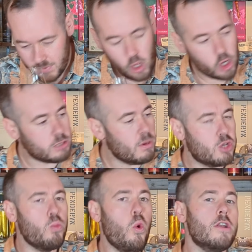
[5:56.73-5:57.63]
Not as
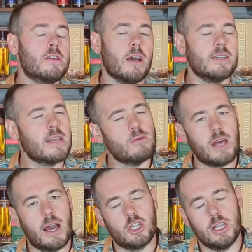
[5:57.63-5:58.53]
much wood as I was
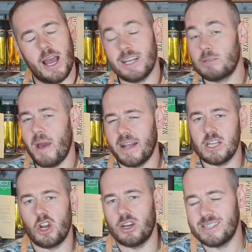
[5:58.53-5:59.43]
actually
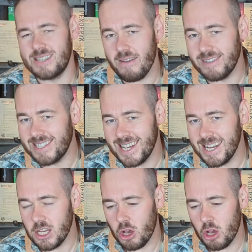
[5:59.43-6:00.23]
expecting on a seventeen